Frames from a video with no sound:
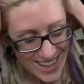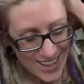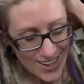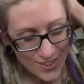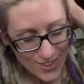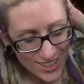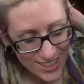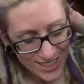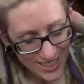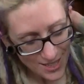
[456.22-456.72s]

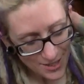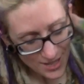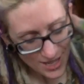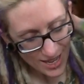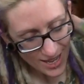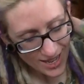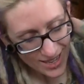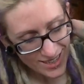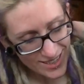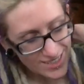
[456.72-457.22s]
Well,
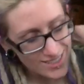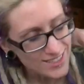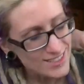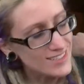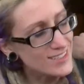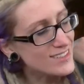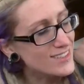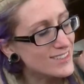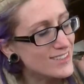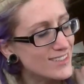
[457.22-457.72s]

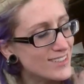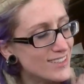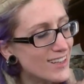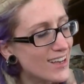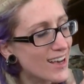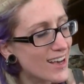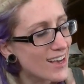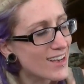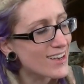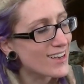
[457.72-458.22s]
it's...
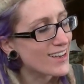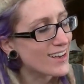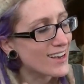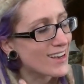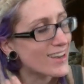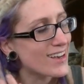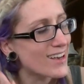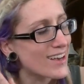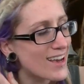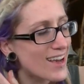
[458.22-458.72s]

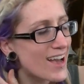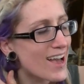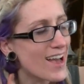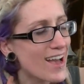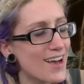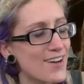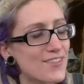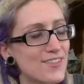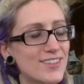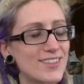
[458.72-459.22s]
I
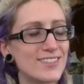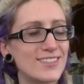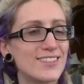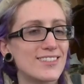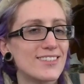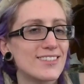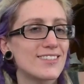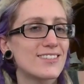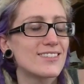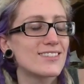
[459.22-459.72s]
haven't
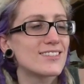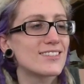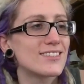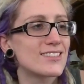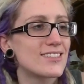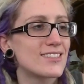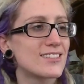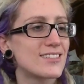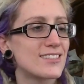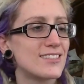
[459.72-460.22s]

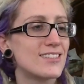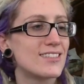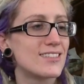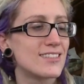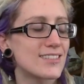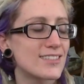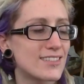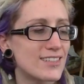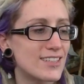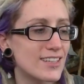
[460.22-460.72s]

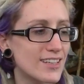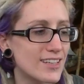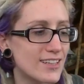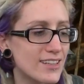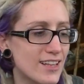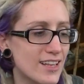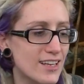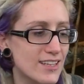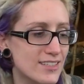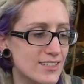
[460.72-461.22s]
done
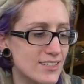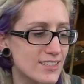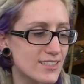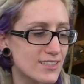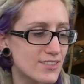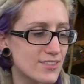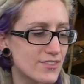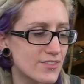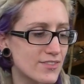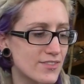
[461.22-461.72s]
that
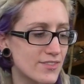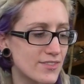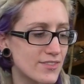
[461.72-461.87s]
since the